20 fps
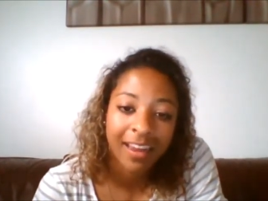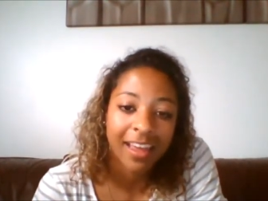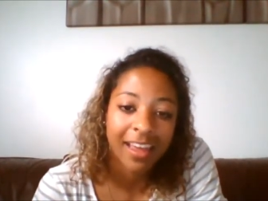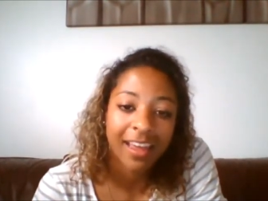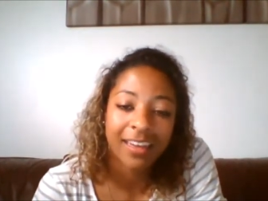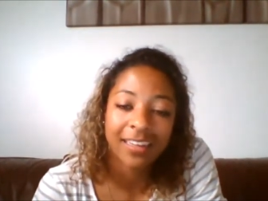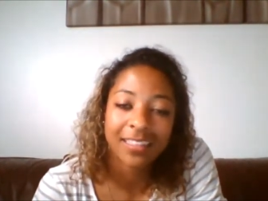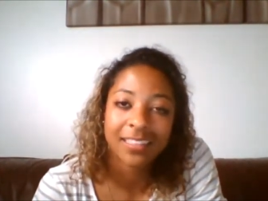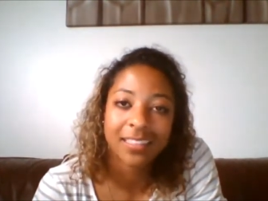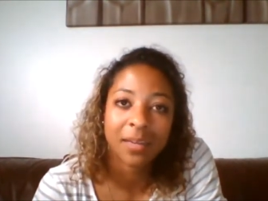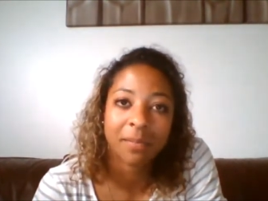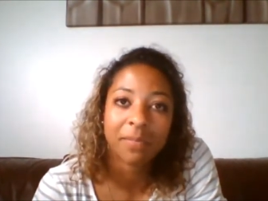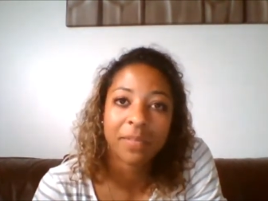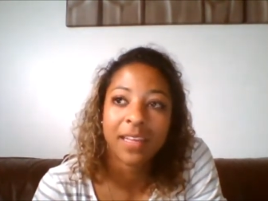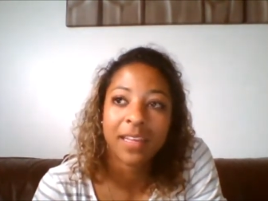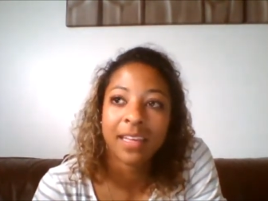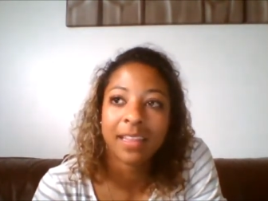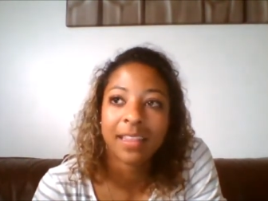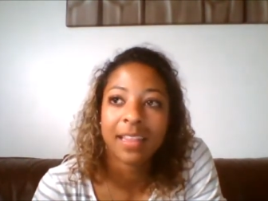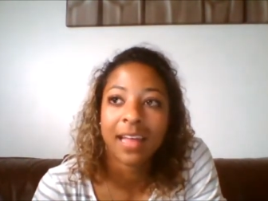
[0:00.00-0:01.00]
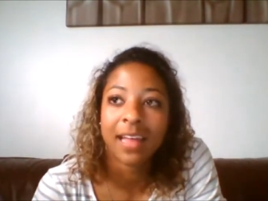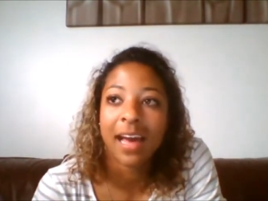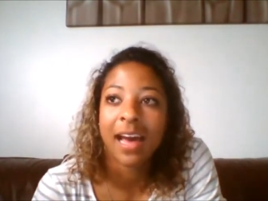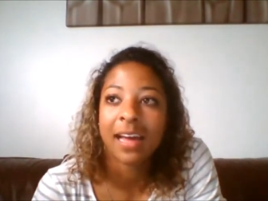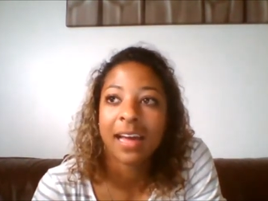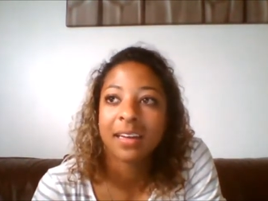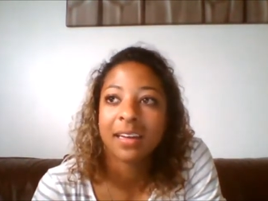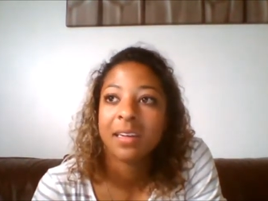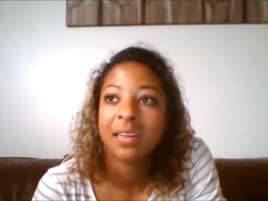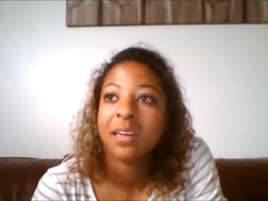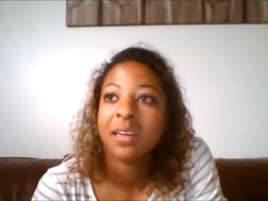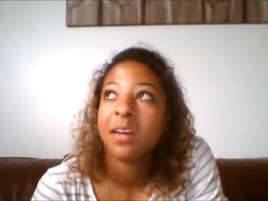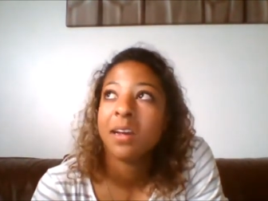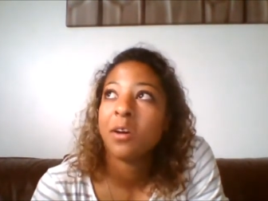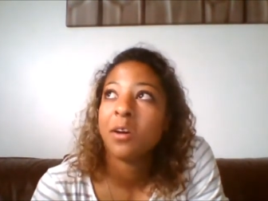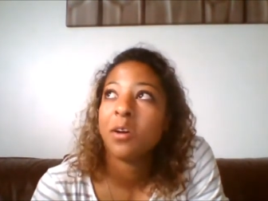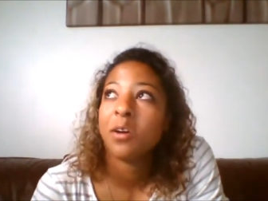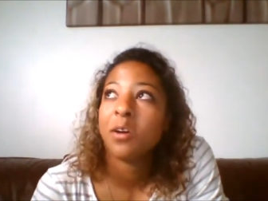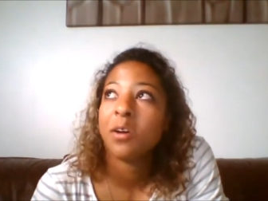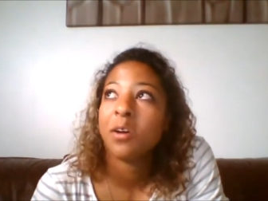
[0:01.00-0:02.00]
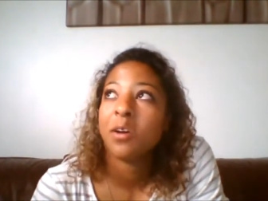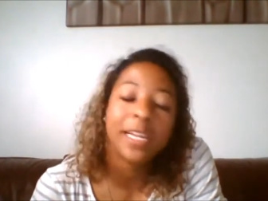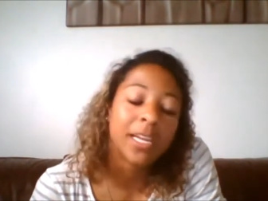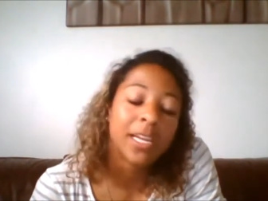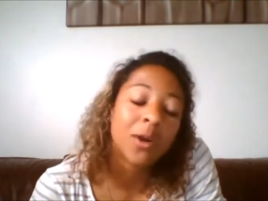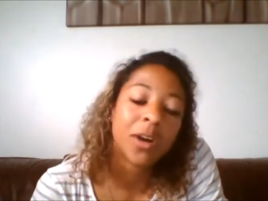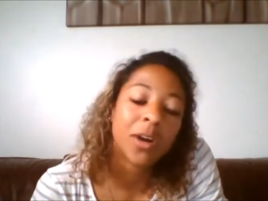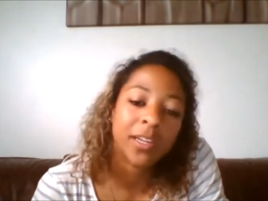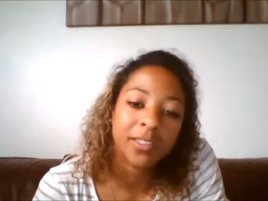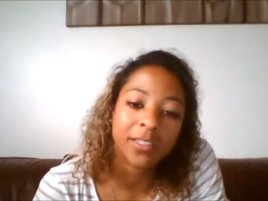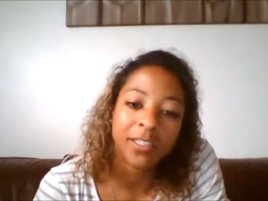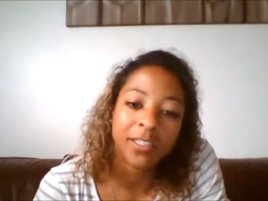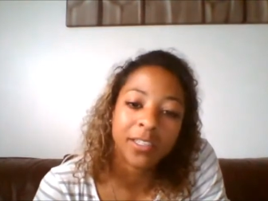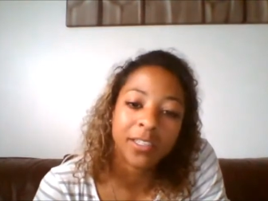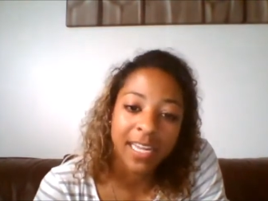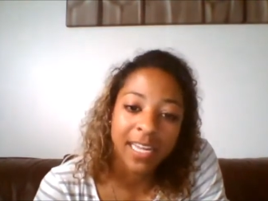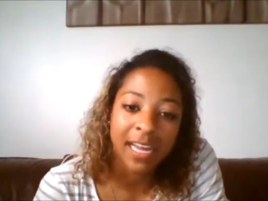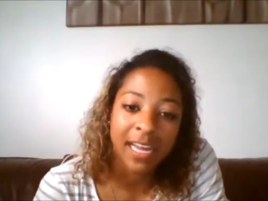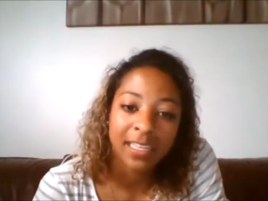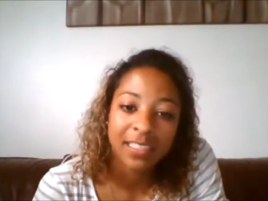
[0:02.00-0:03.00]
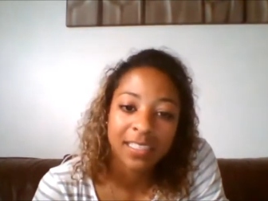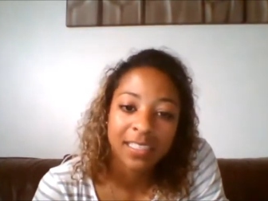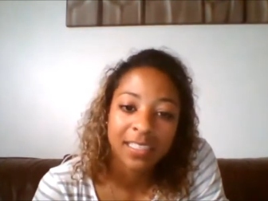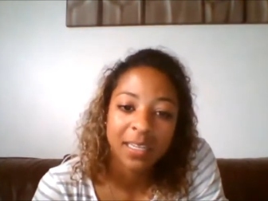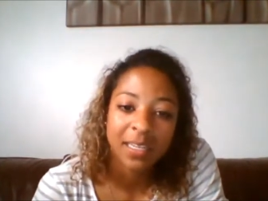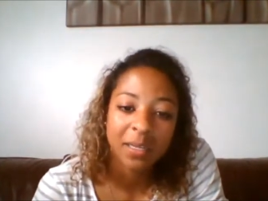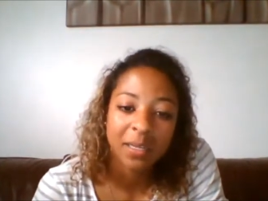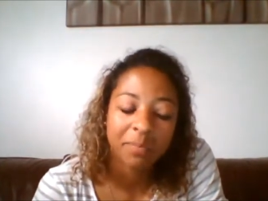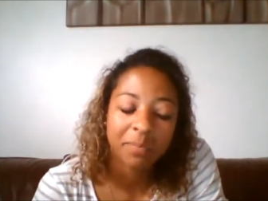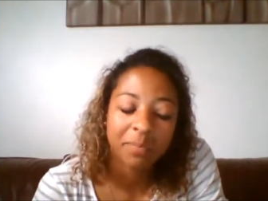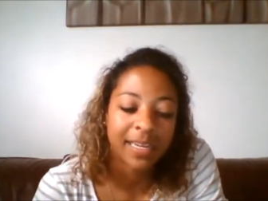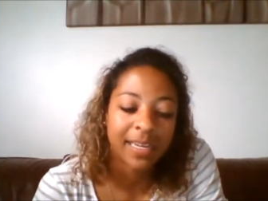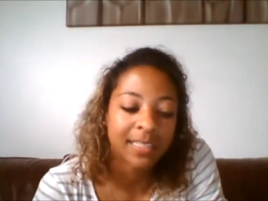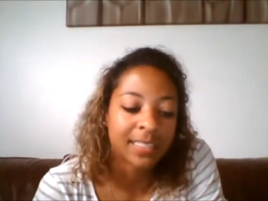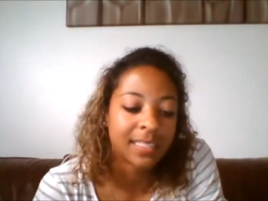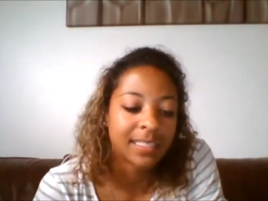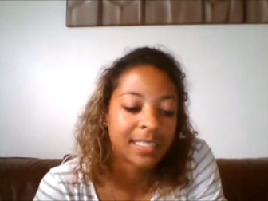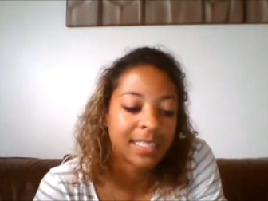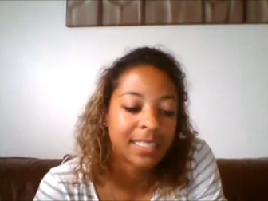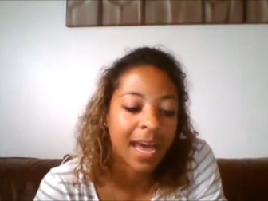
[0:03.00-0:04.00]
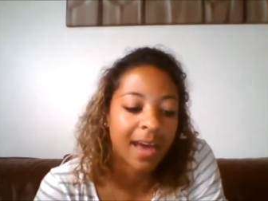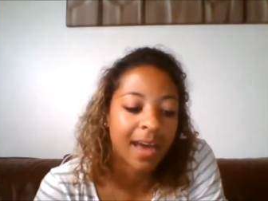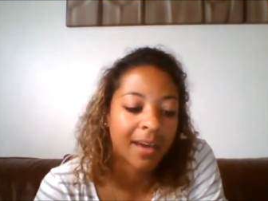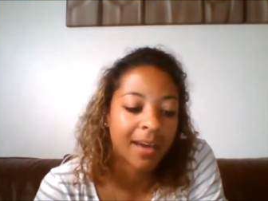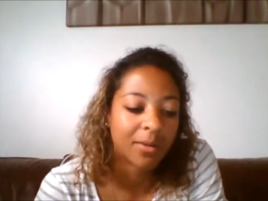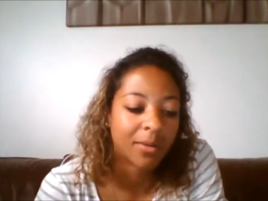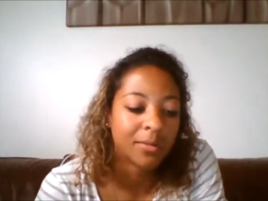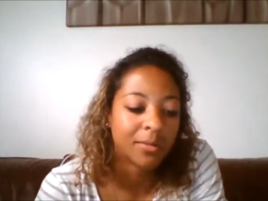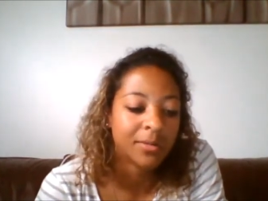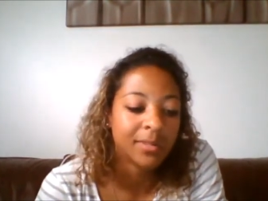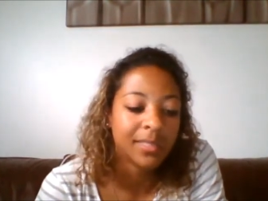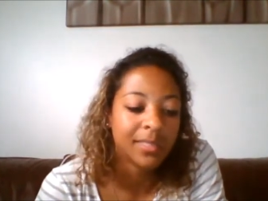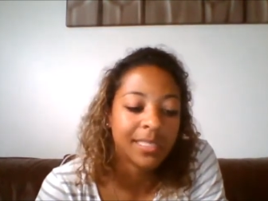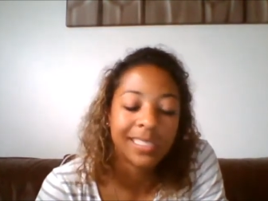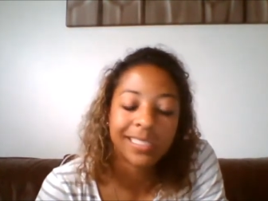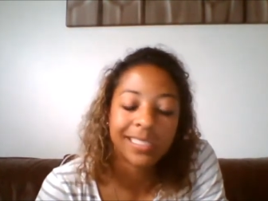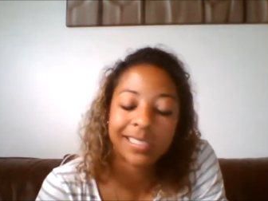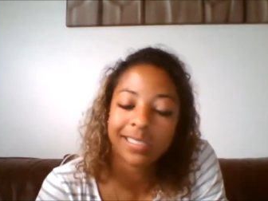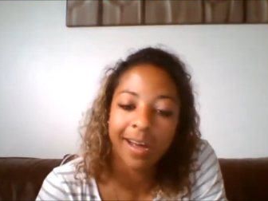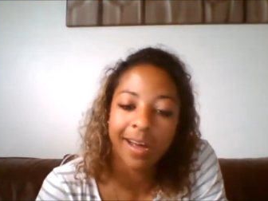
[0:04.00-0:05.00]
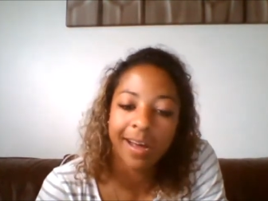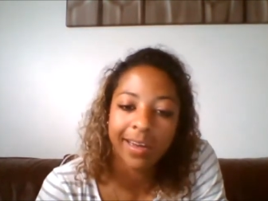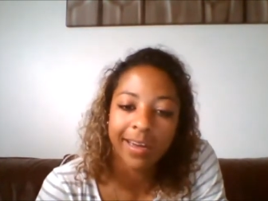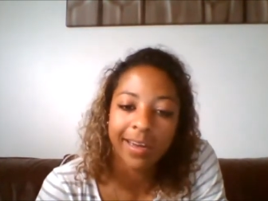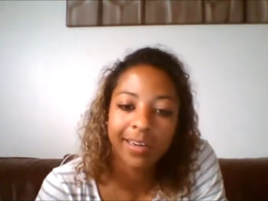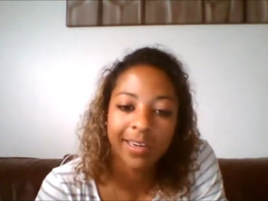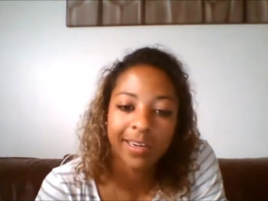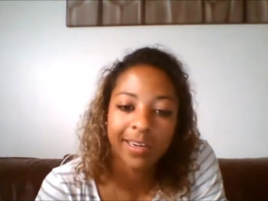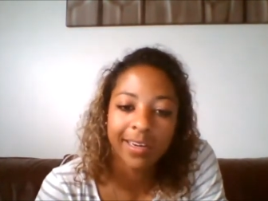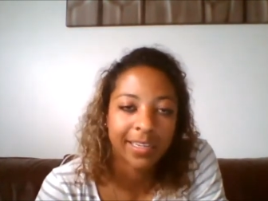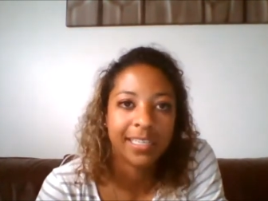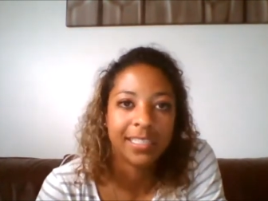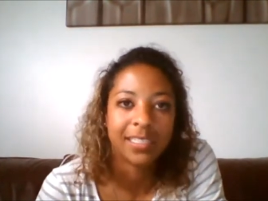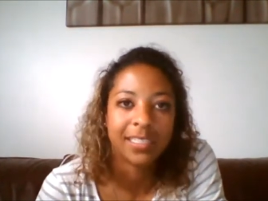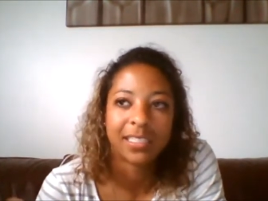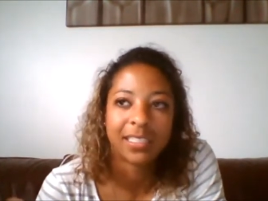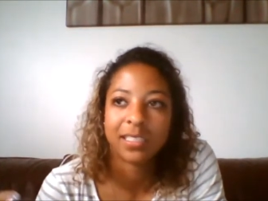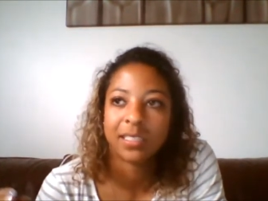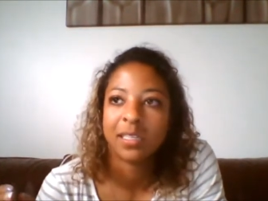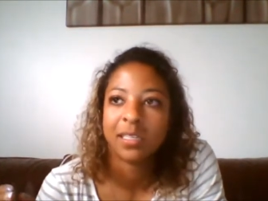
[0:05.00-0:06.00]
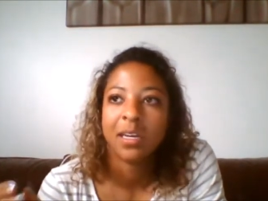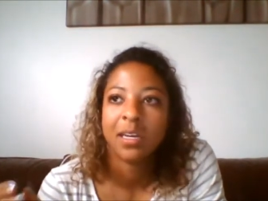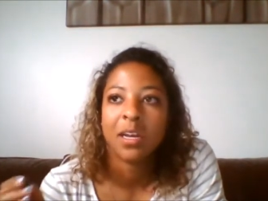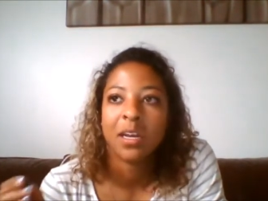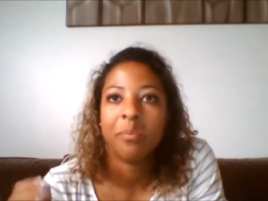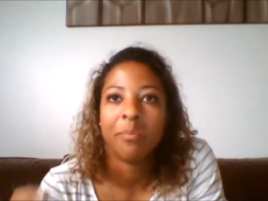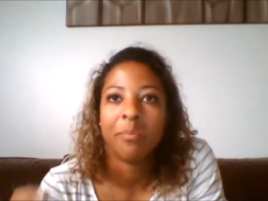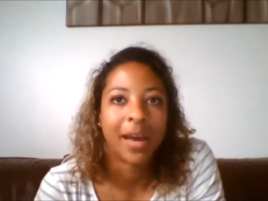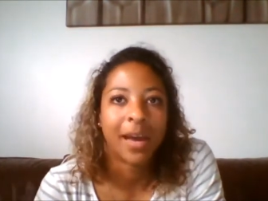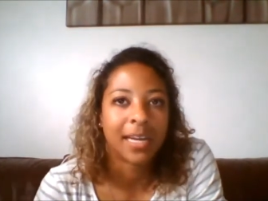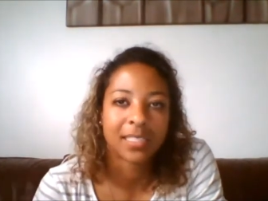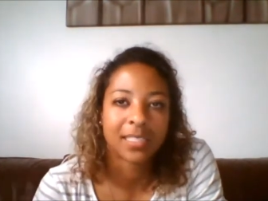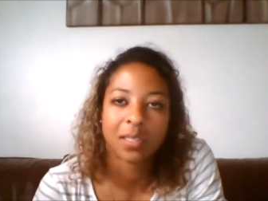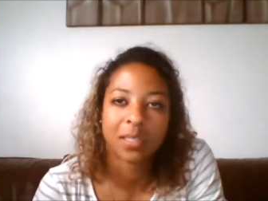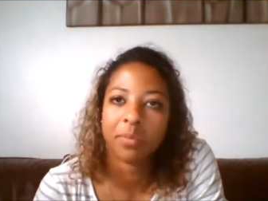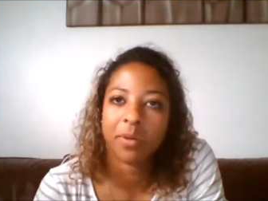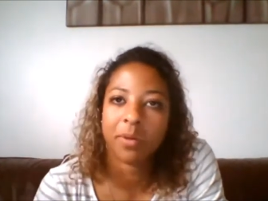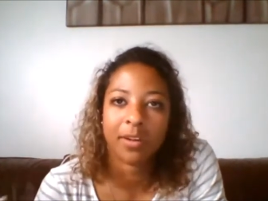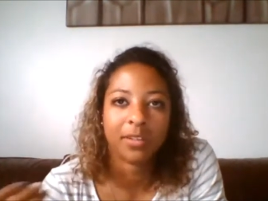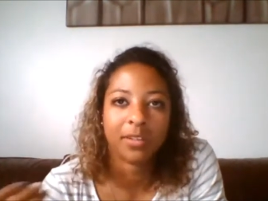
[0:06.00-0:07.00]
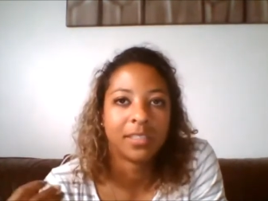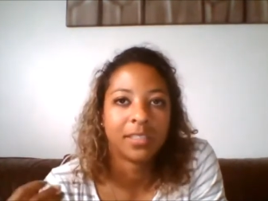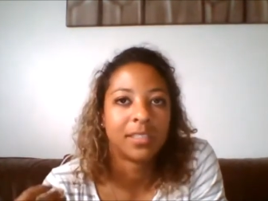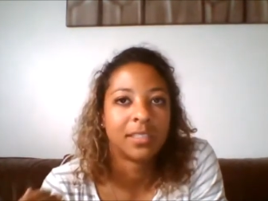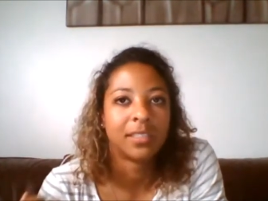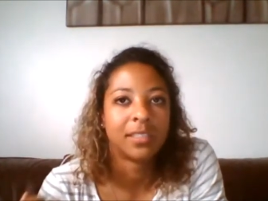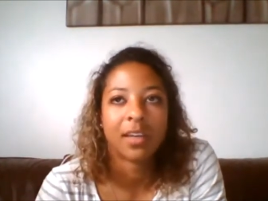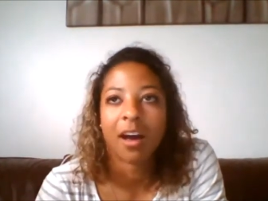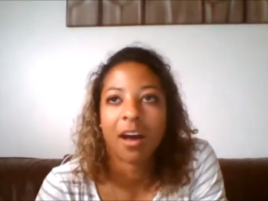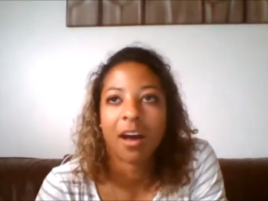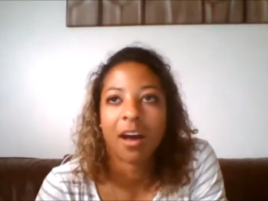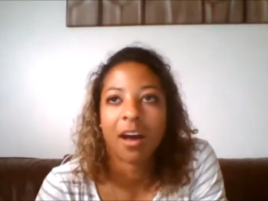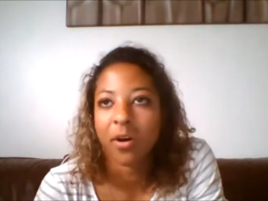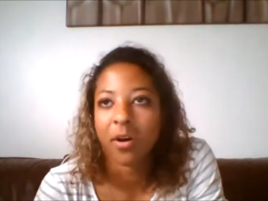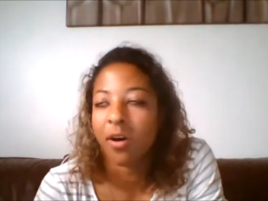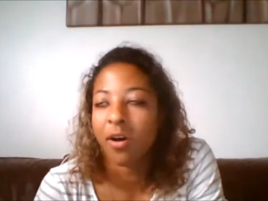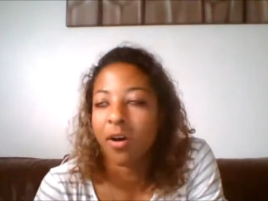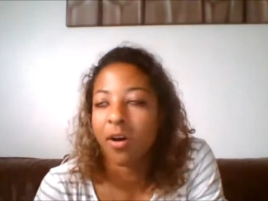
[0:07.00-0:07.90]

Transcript: It is something that we don't understand, because it's not only soccer. It's basketball. It's softball.